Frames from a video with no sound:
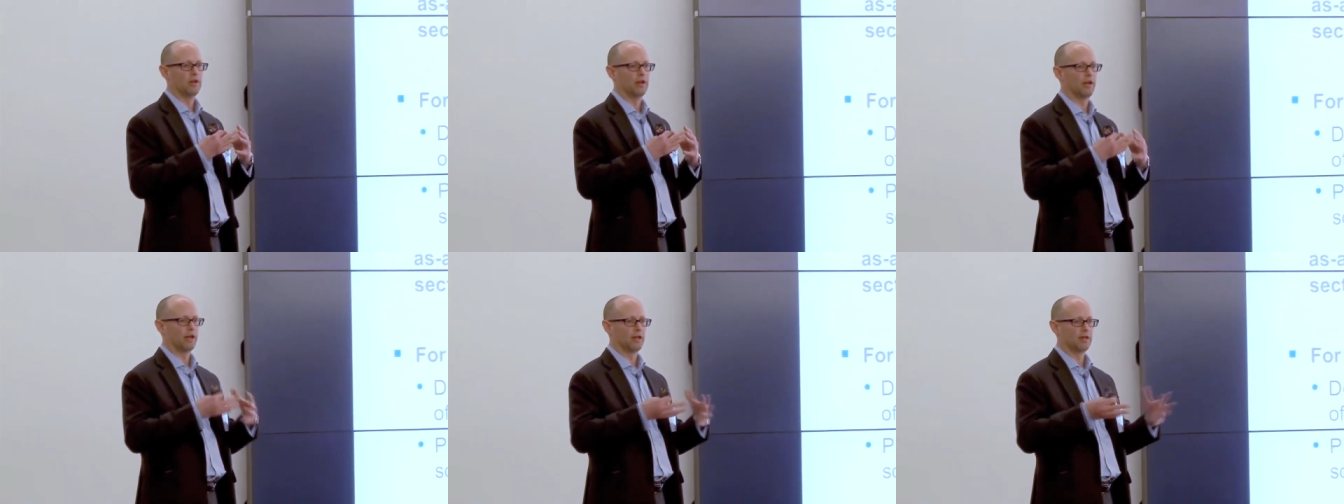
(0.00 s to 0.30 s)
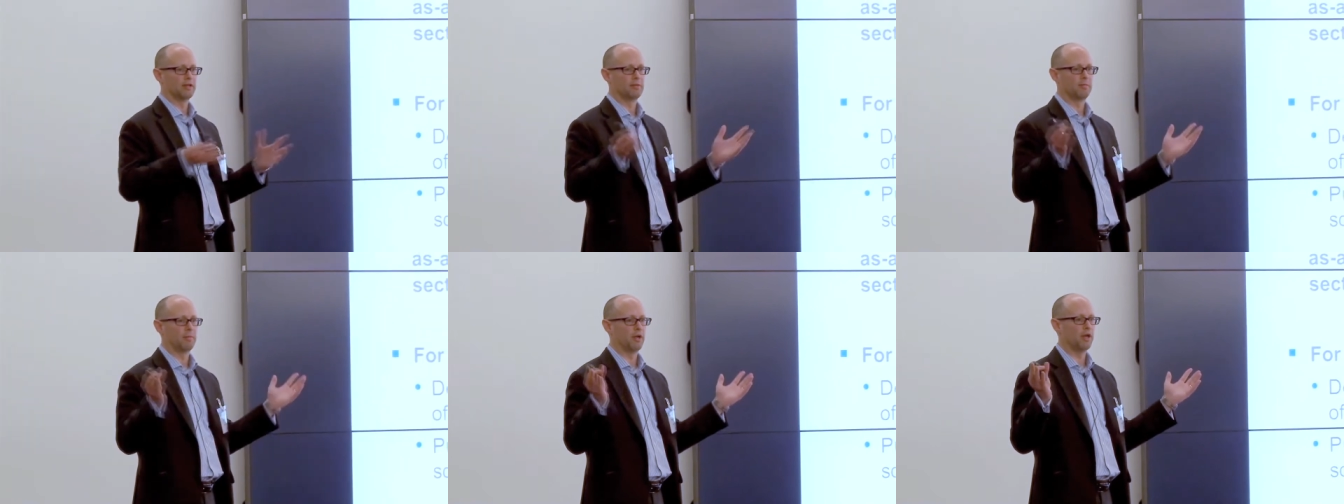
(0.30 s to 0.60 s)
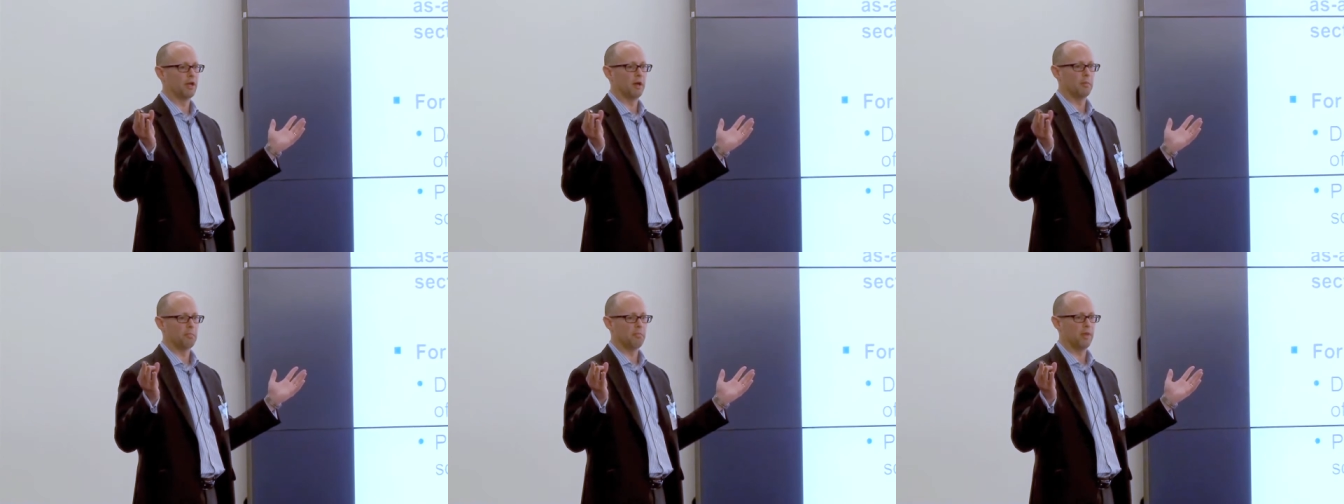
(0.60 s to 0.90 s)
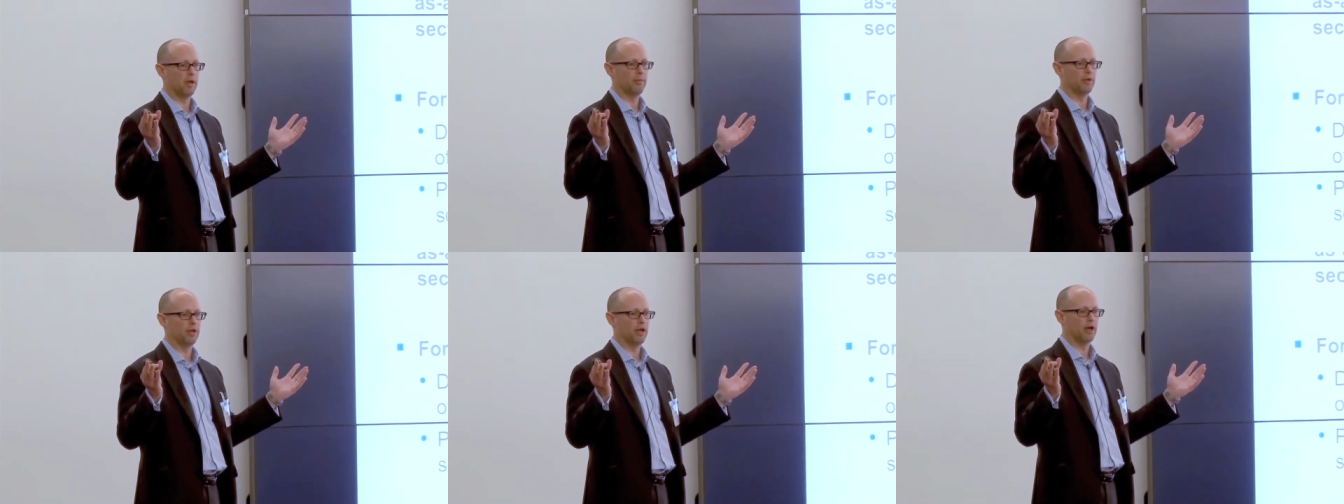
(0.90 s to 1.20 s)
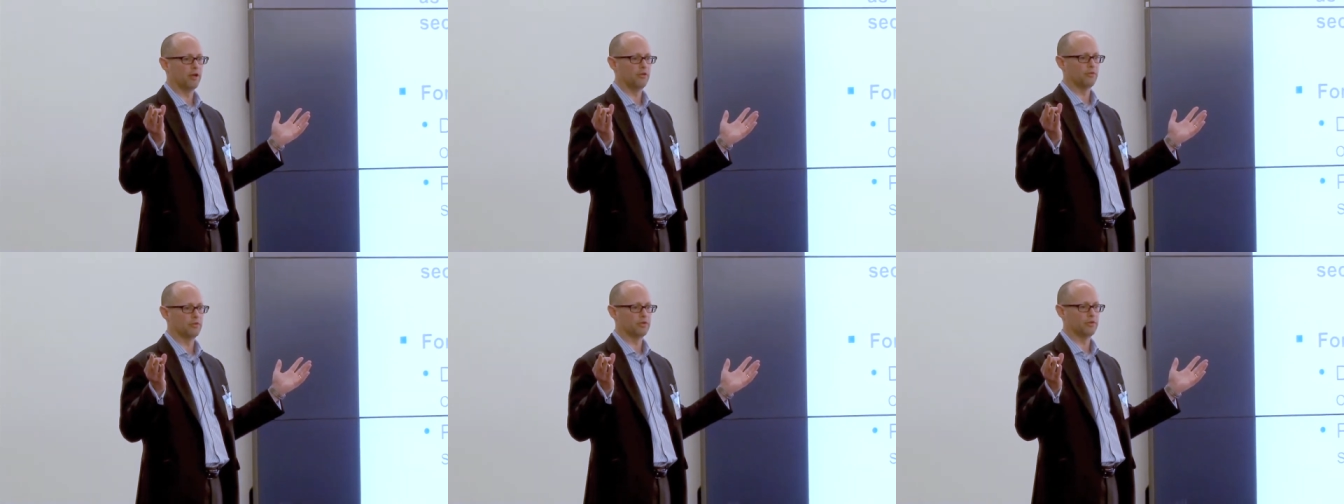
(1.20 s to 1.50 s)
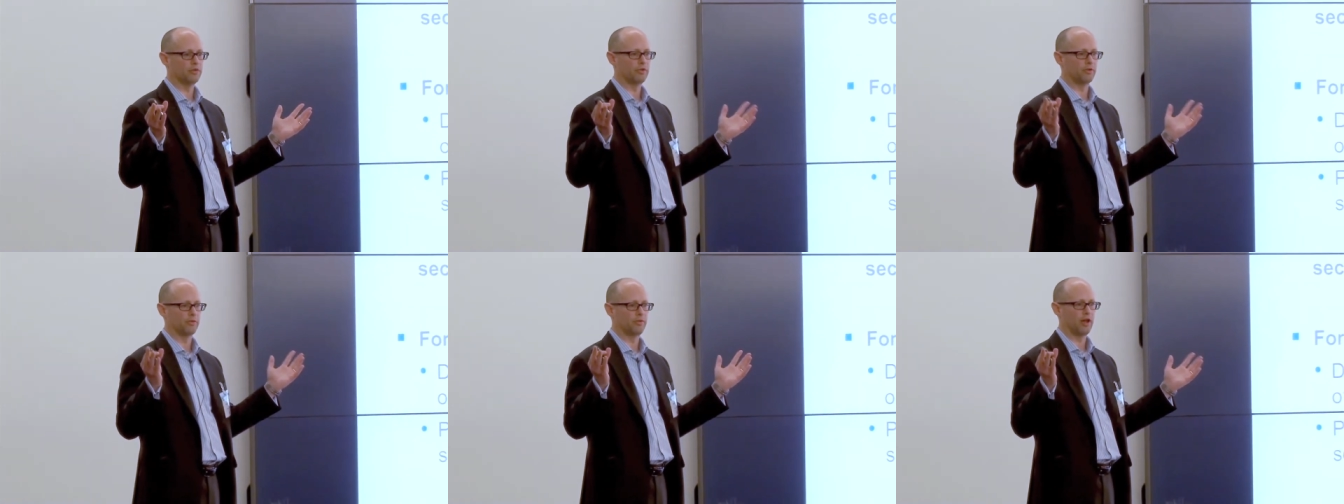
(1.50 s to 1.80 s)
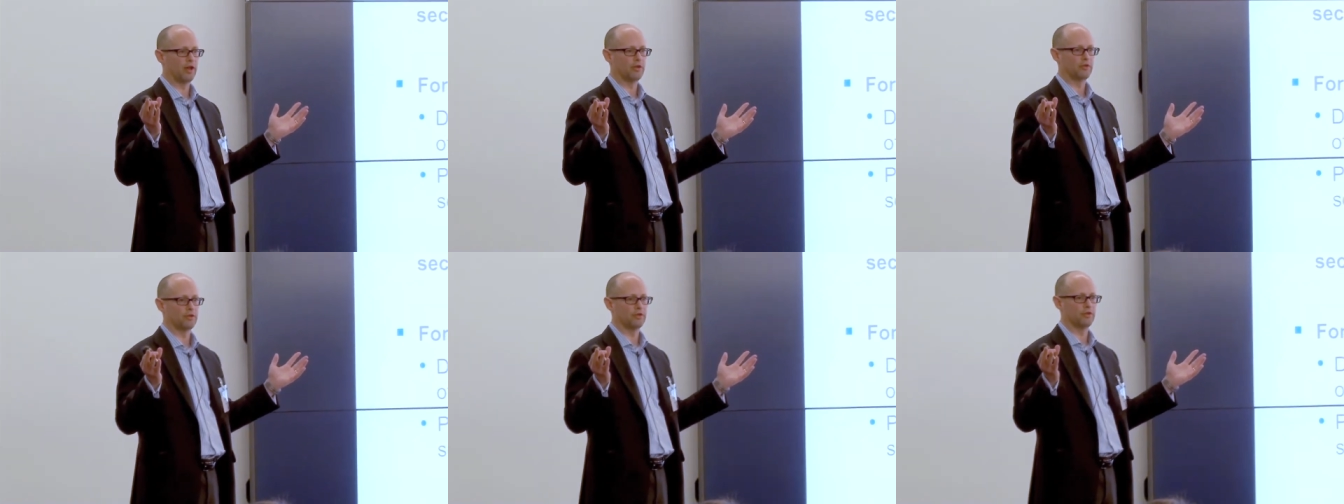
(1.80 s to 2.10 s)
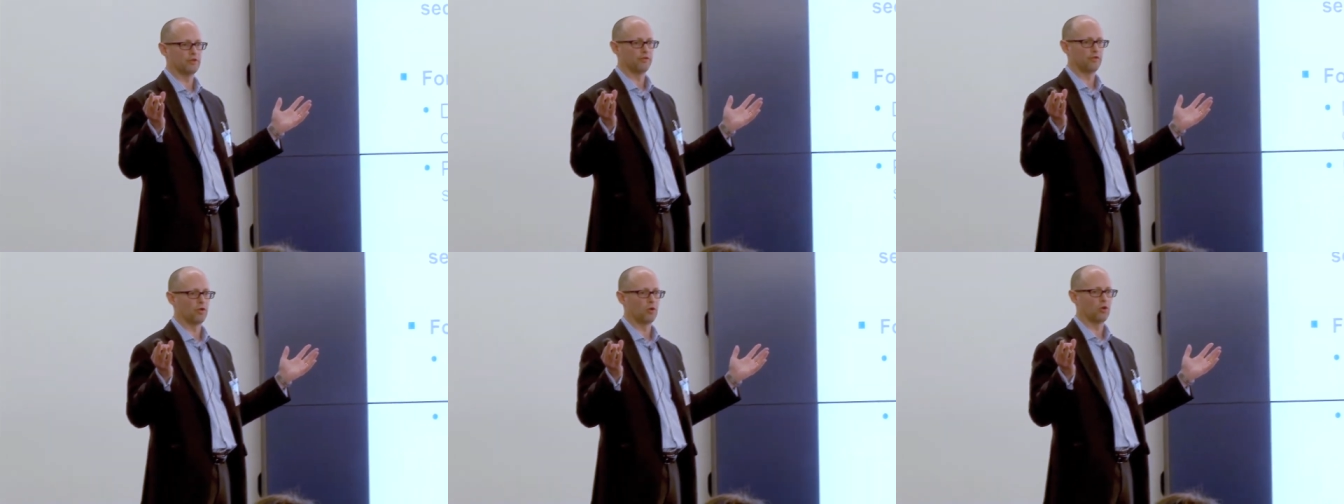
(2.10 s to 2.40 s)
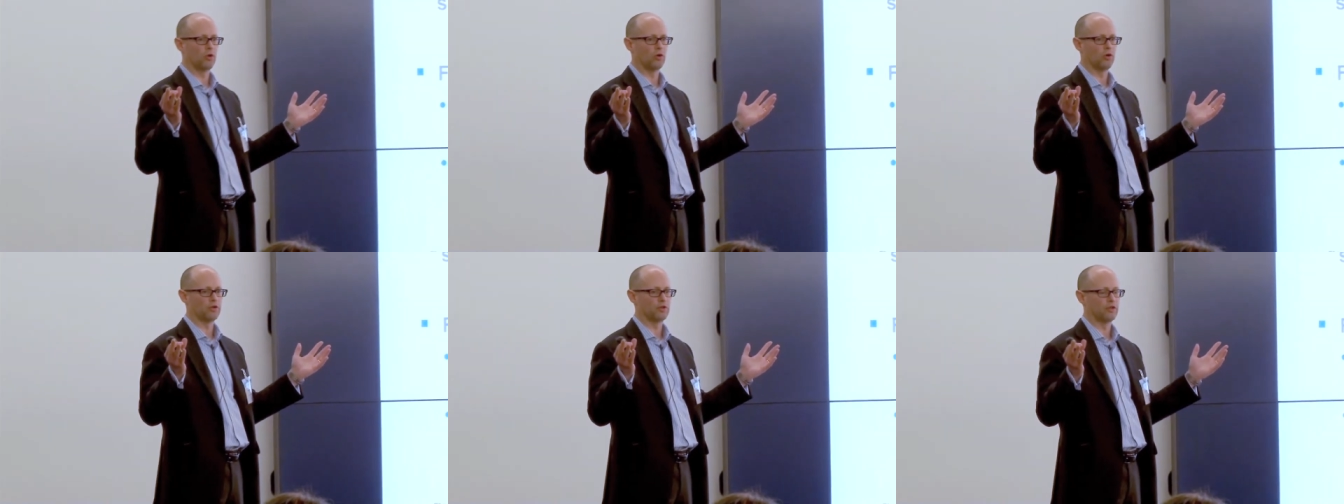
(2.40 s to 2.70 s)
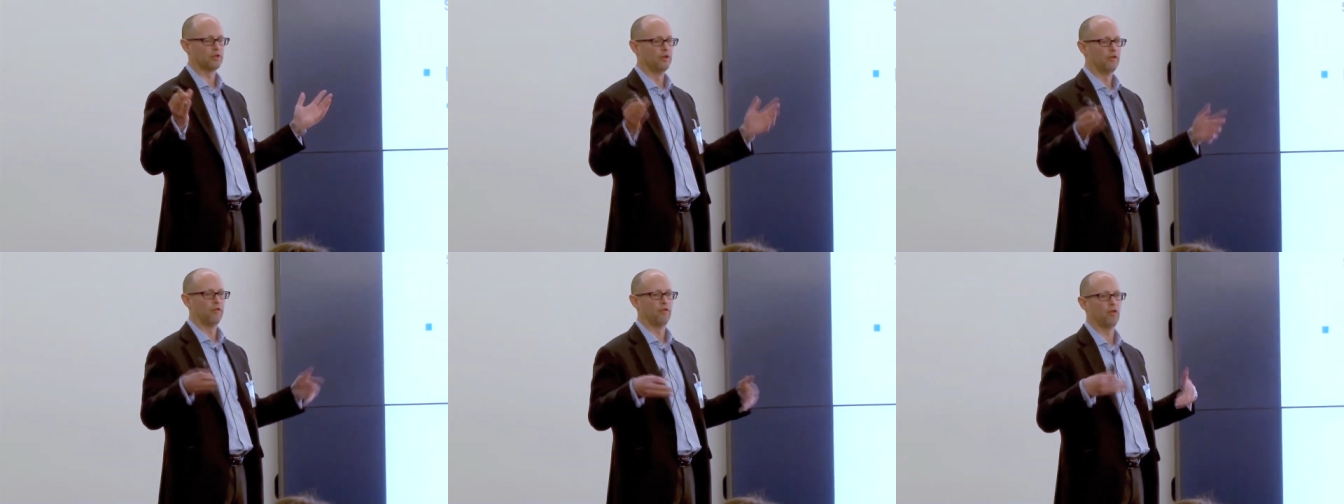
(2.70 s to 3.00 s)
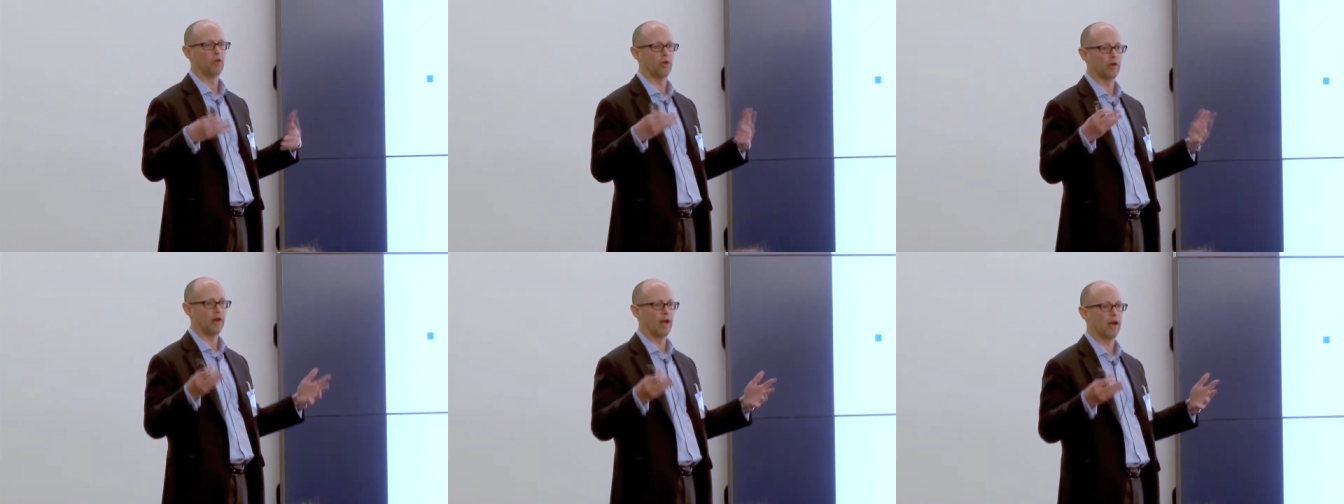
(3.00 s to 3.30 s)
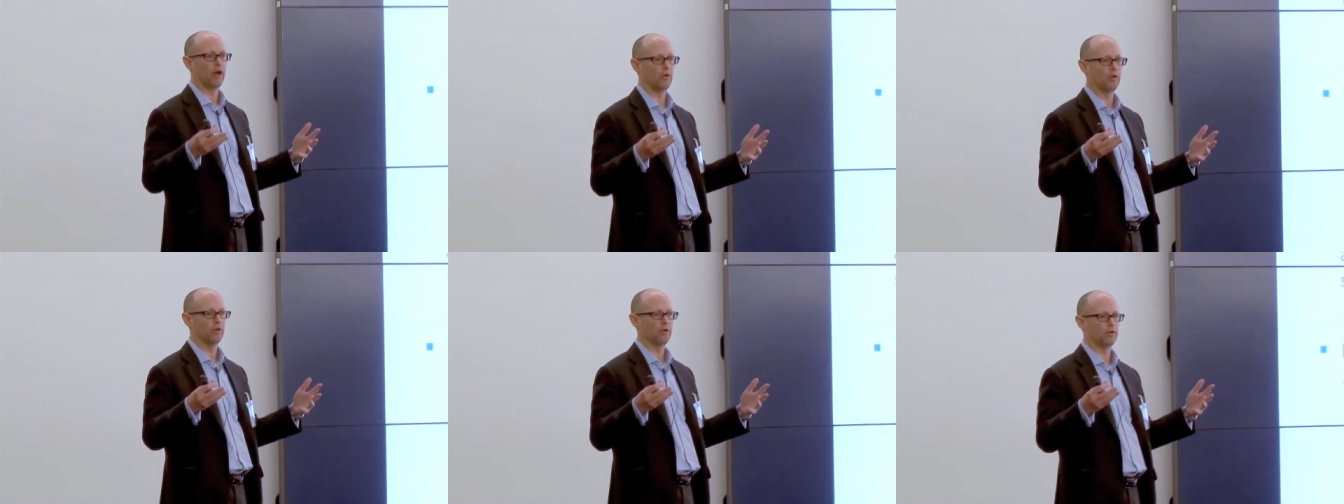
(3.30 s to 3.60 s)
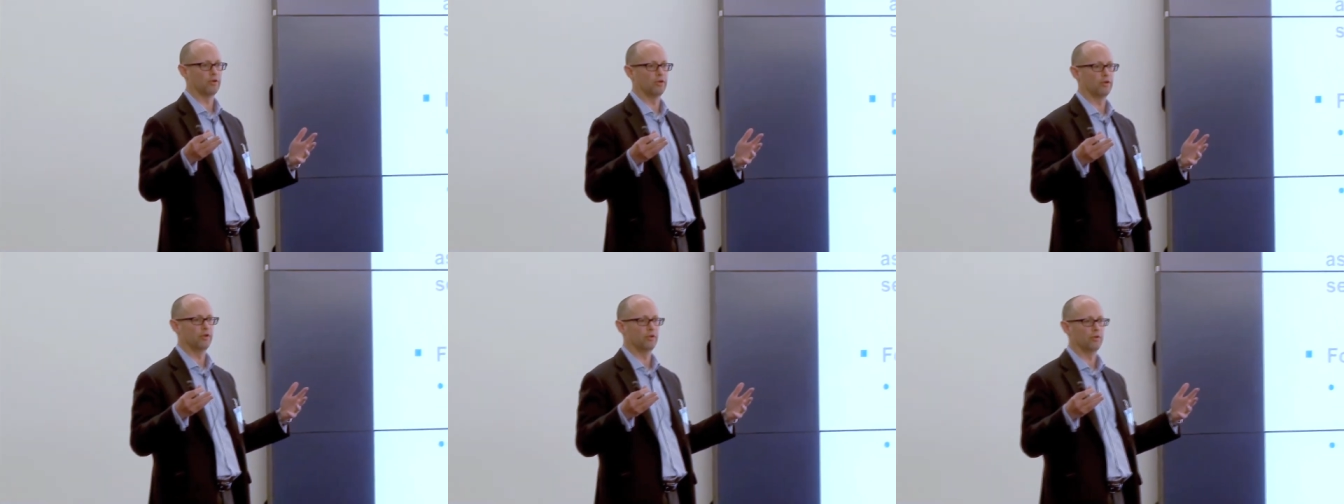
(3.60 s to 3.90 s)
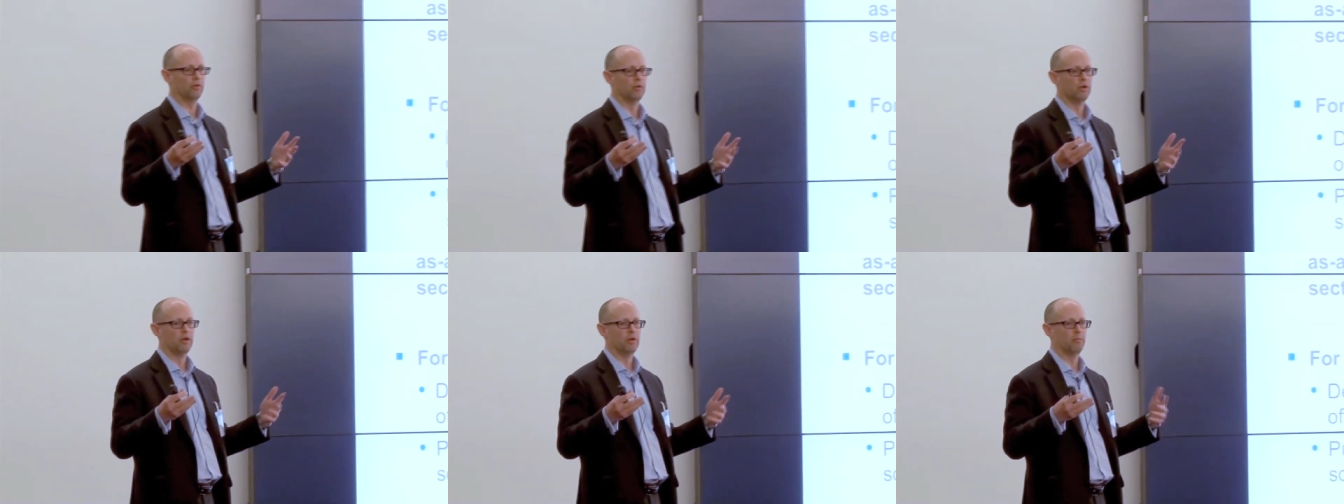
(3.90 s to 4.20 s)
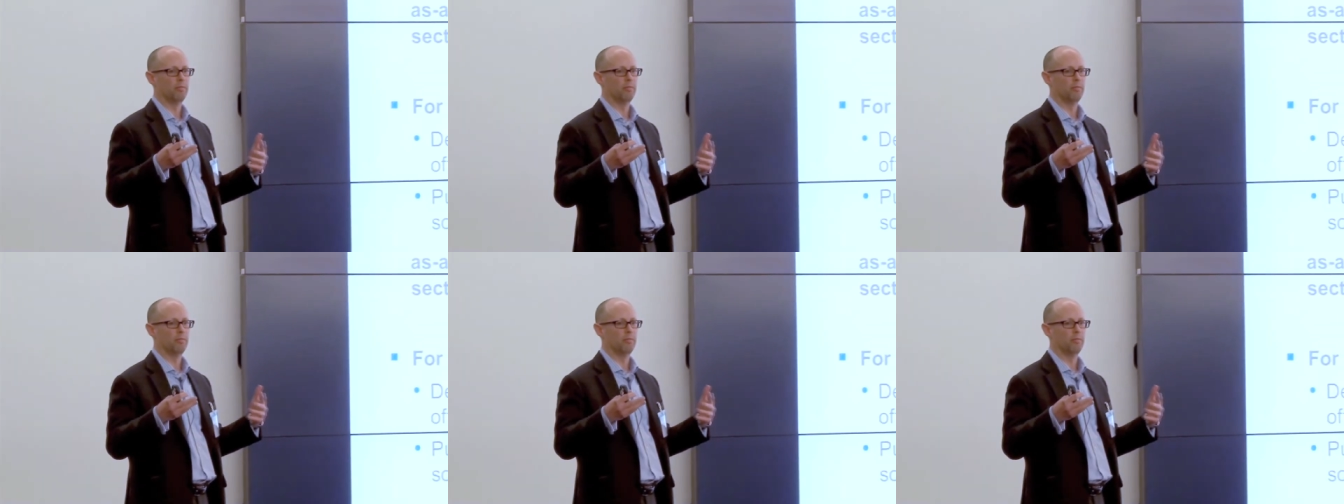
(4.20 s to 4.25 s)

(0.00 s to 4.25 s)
like spin up maybe hundreds or thousands of cores for an hour or two,